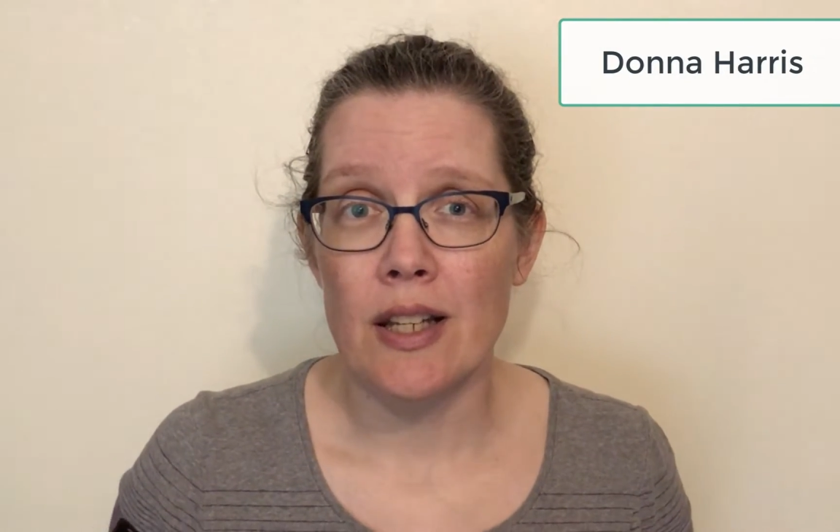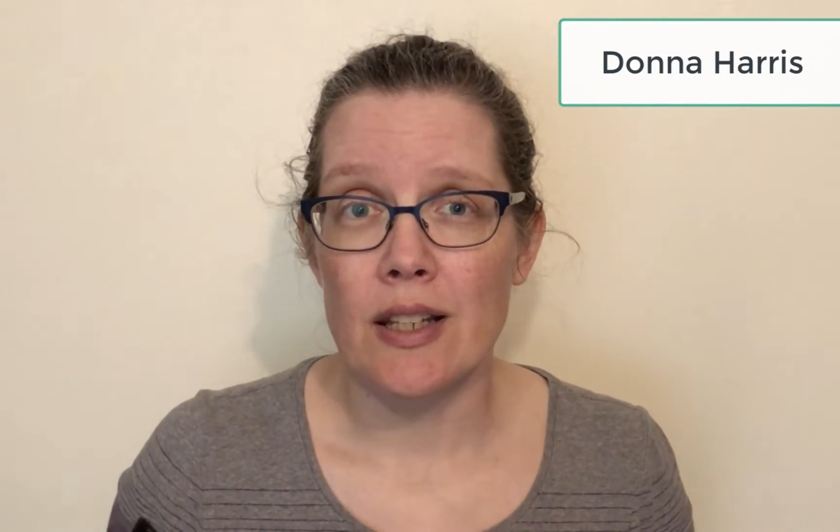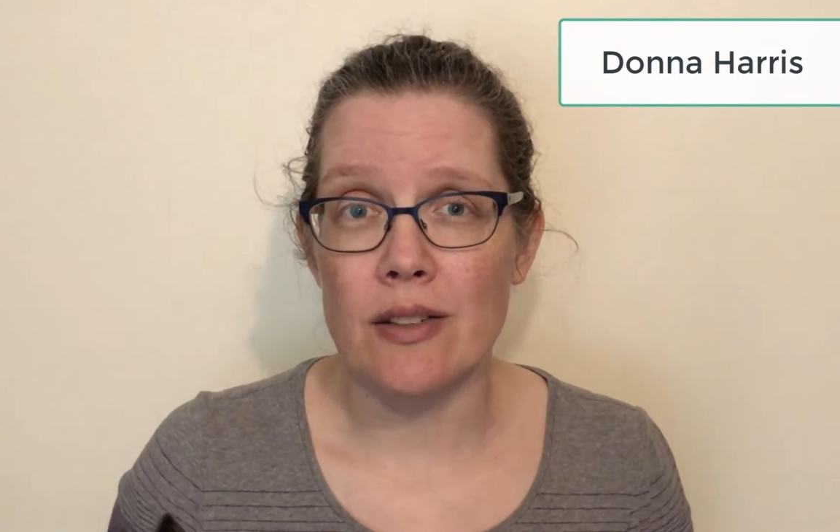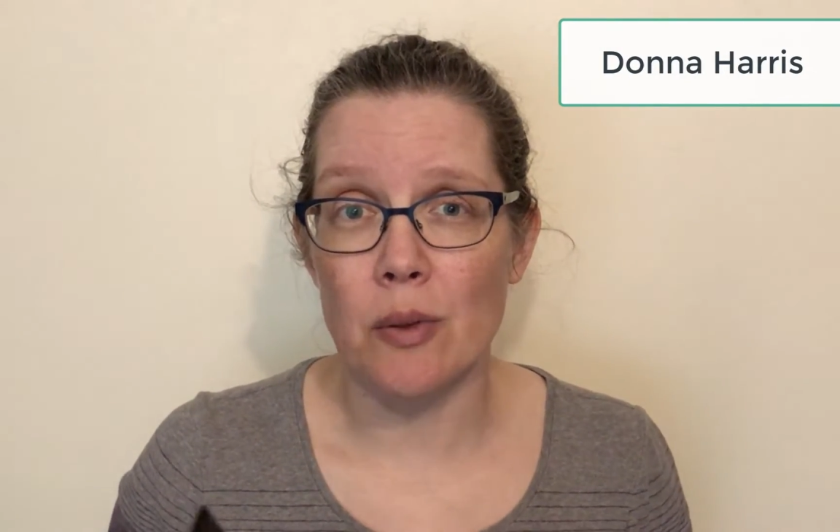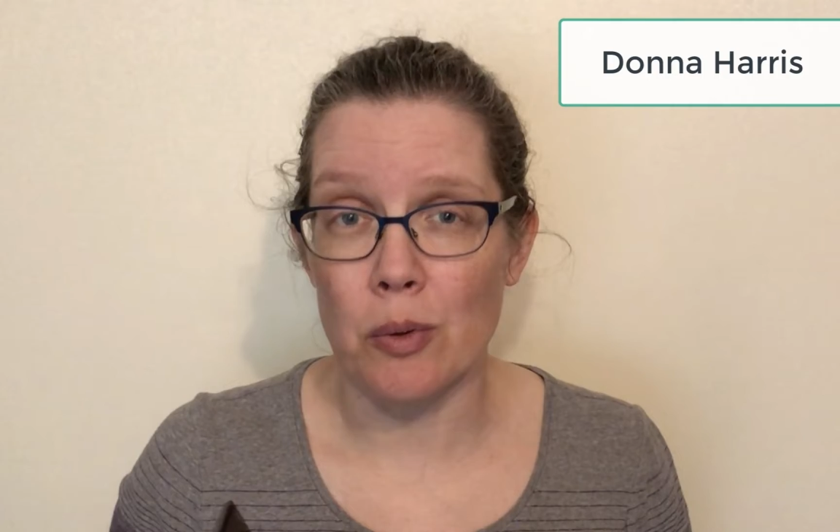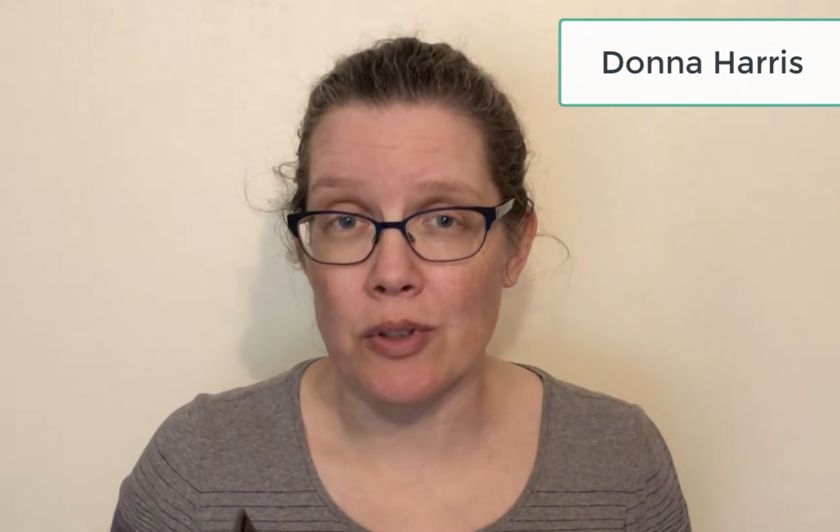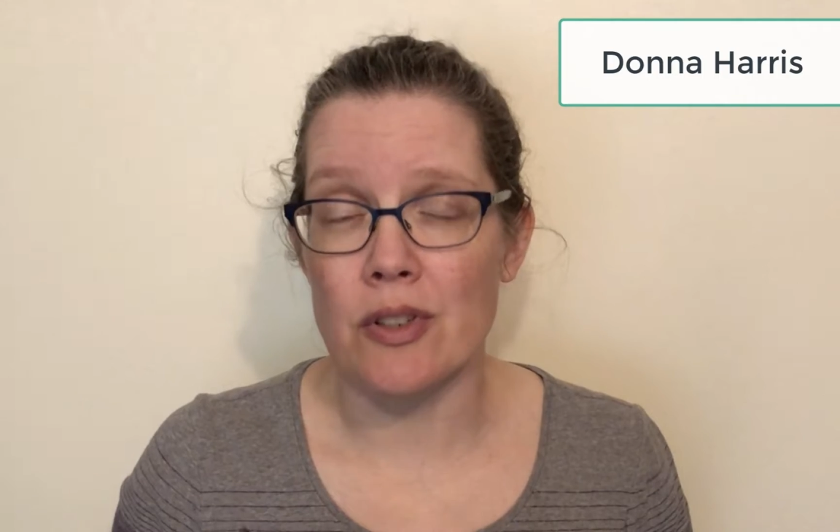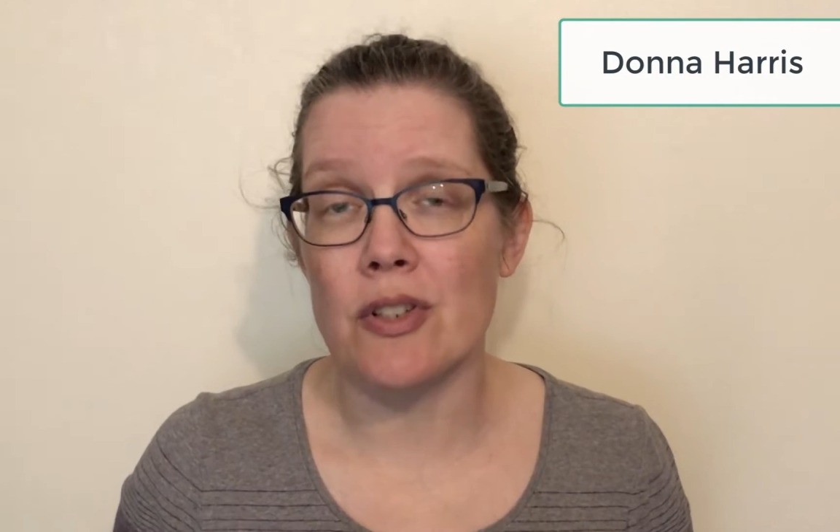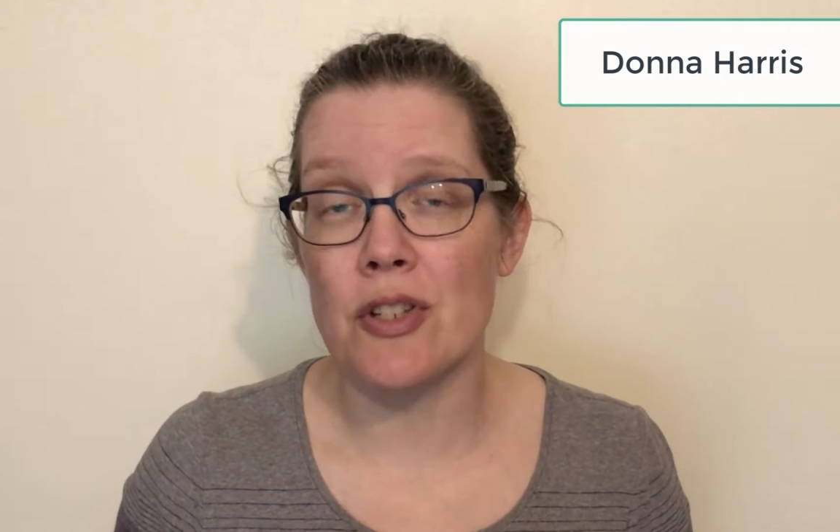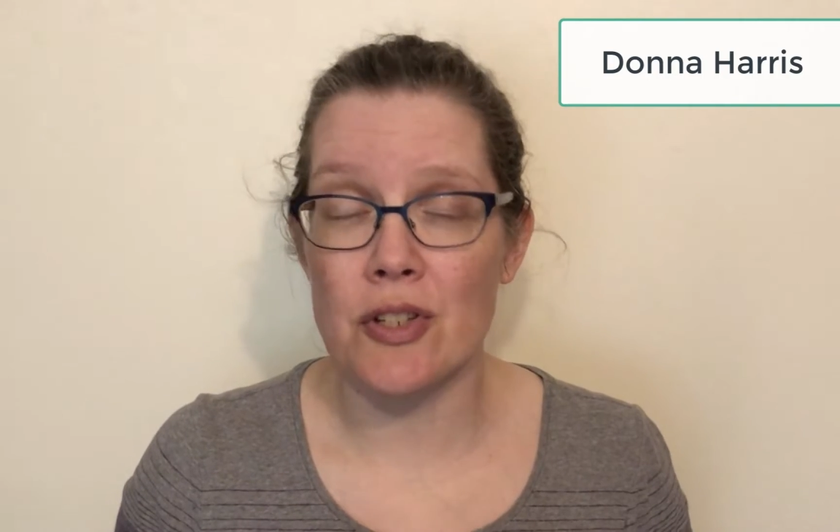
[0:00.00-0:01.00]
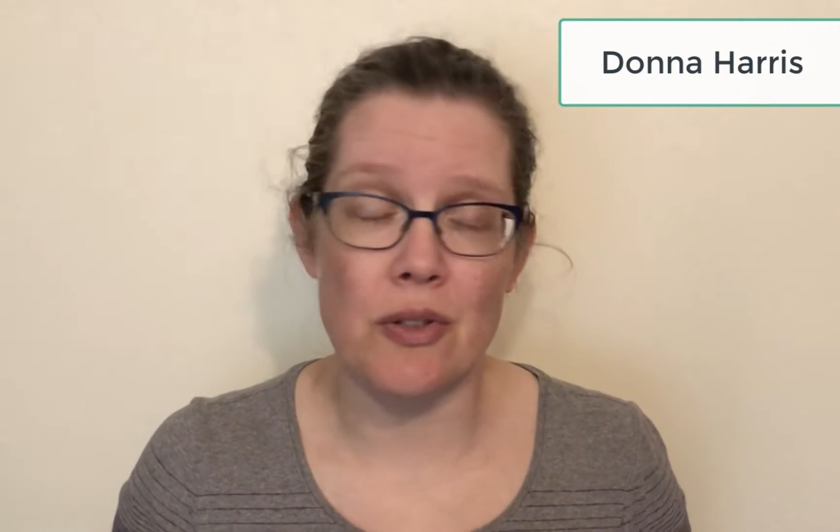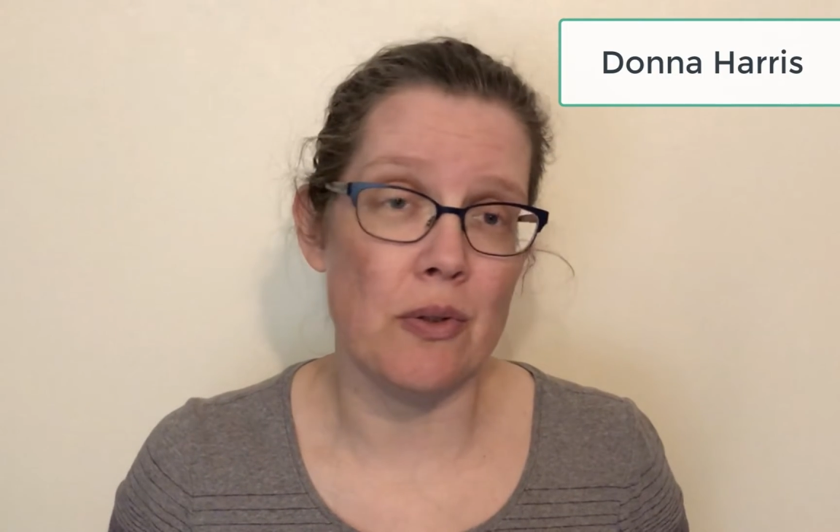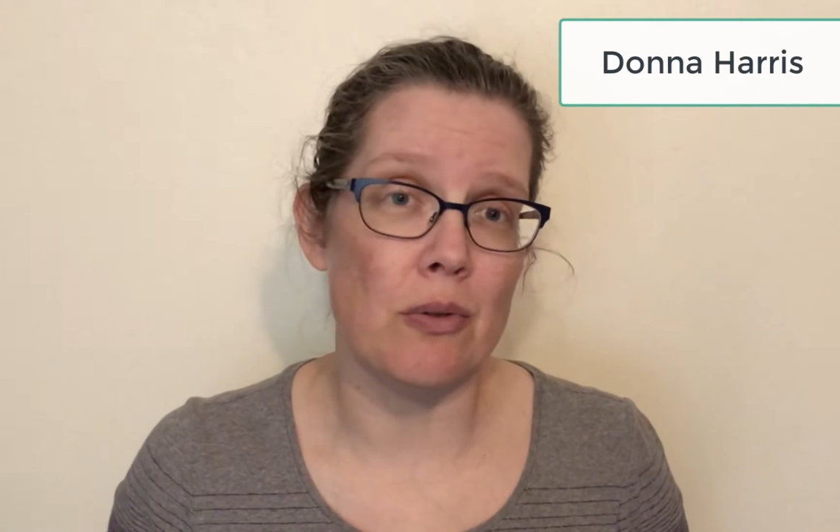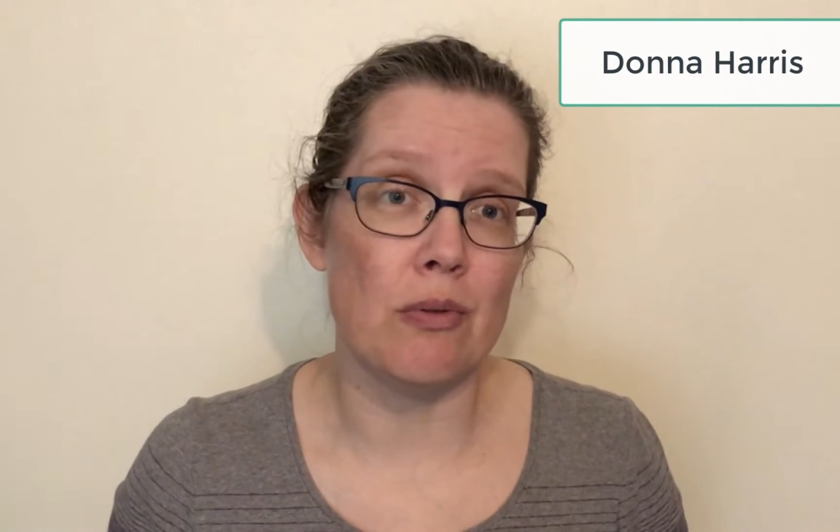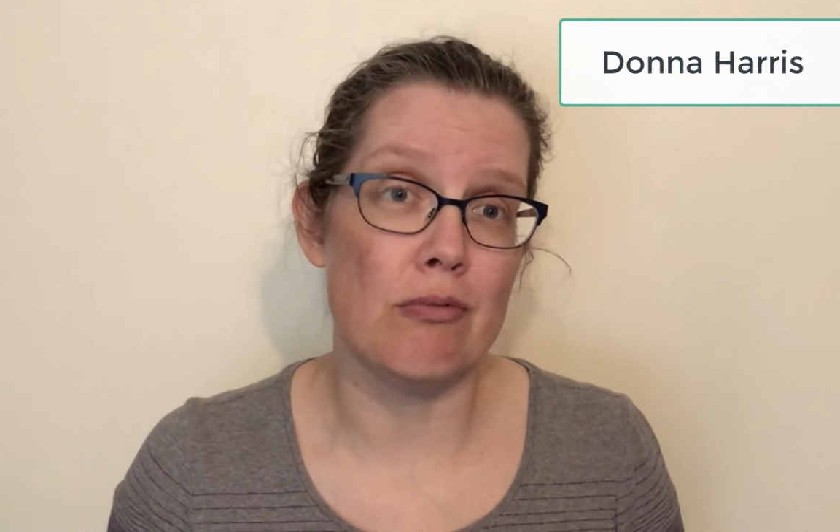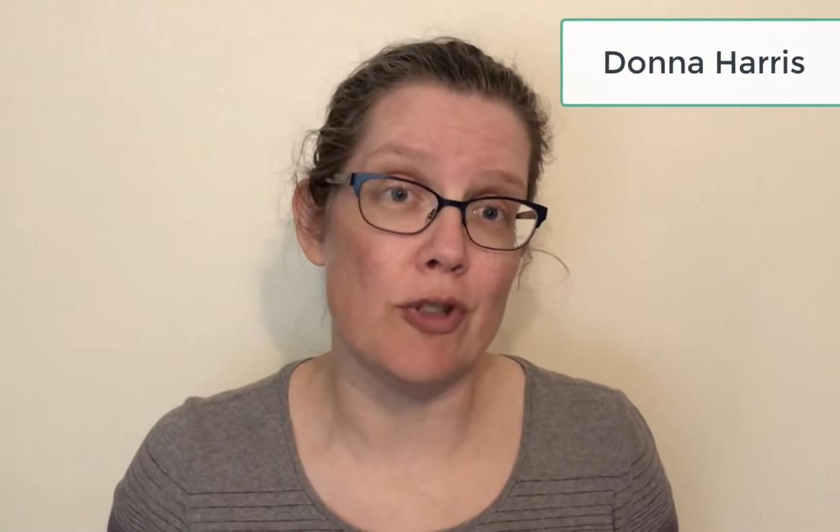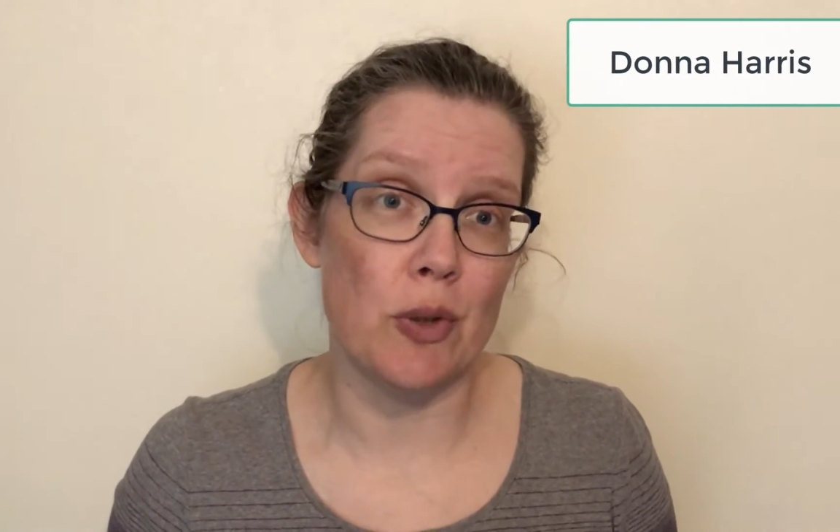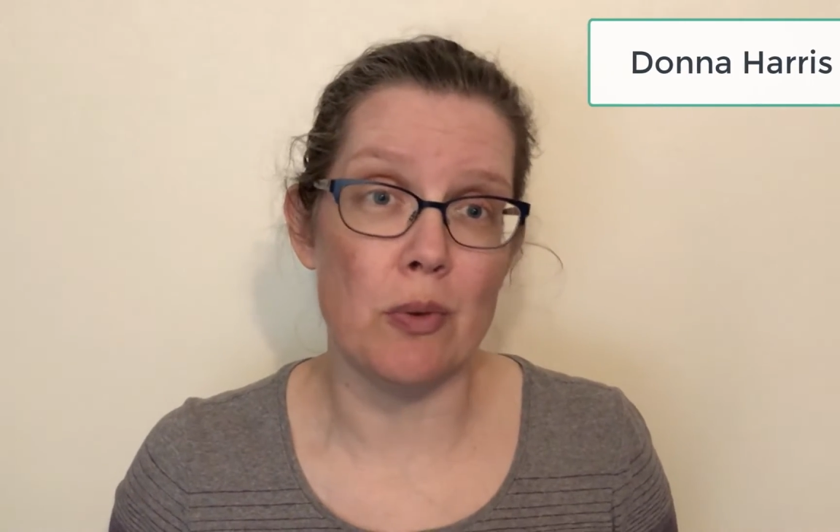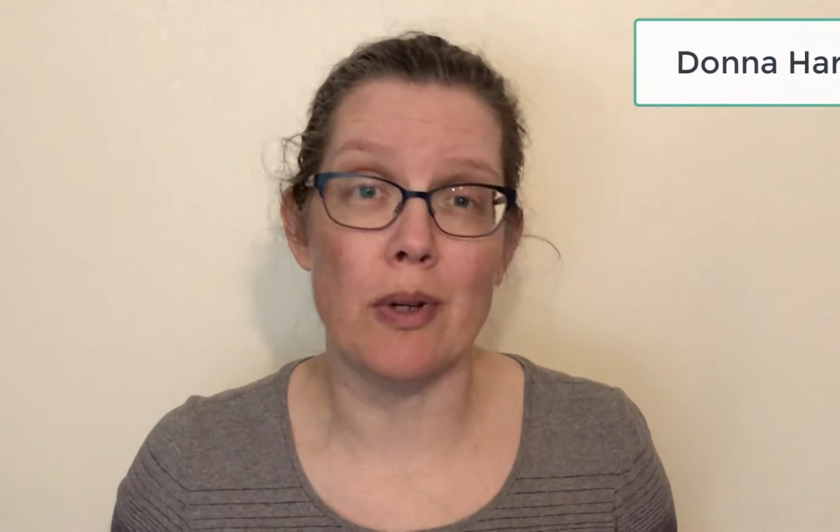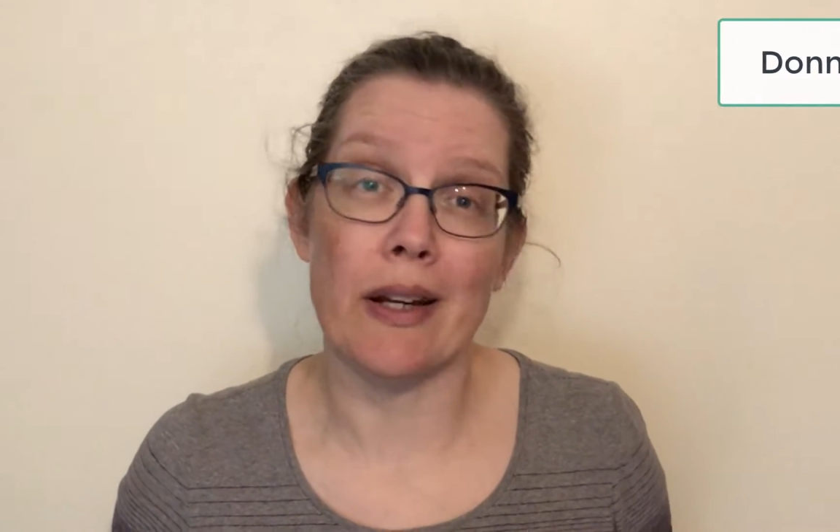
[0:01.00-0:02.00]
in order to do